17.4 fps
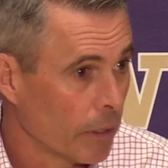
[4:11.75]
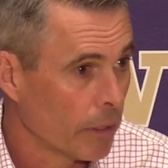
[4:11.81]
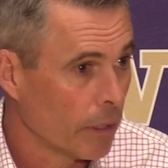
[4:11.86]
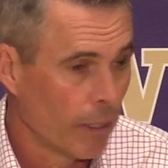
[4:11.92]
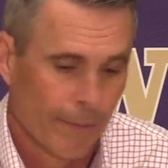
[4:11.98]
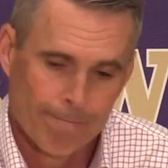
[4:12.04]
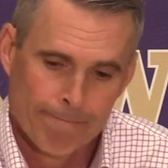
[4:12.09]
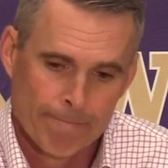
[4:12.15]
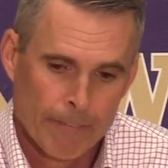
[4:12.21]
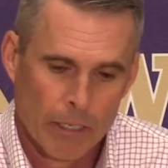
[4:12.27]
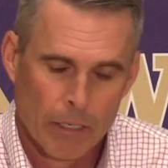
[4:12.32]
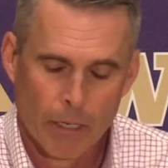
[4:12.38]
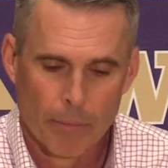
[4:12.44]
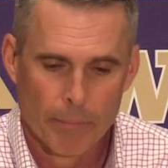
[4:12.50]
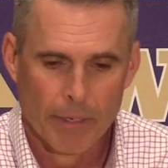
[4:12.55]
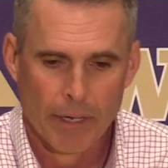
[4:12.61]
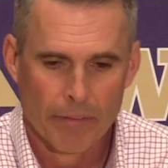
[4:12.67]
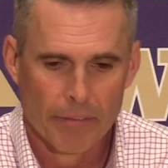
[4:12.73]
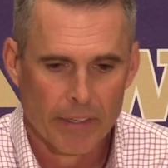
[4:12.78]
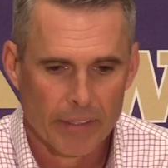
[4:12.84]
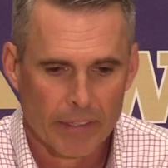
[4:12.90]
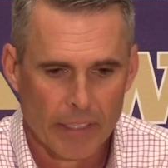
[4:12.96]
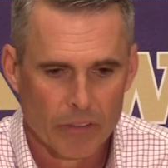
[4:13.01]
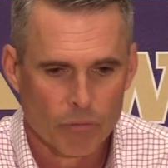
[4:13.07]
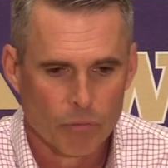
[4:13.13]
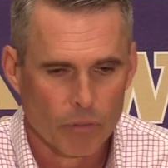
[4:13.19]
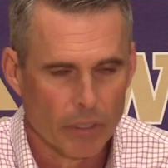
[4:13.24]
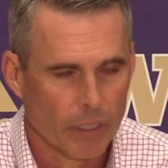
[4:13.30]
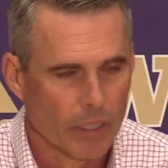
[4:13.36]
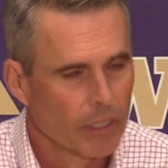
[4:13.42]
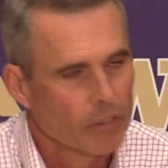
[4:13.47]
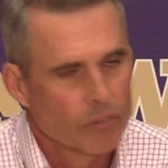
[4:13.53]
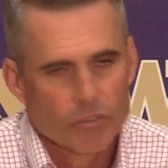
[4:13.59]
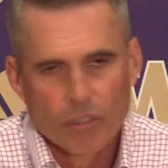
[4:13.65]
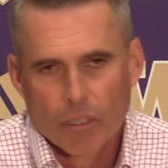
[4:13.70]
And, I mean, I think that's what it
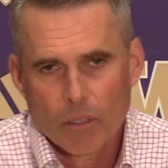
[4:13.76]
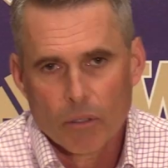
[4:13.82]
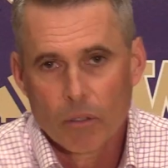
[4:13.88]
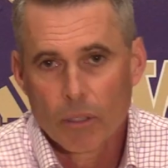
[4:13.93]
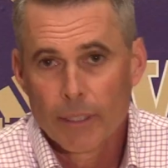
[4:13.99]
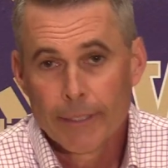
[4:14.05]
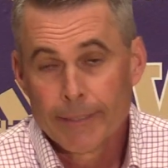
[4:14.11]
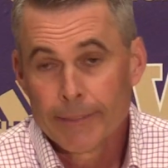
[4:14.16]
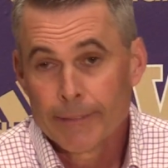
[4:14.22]
is. So,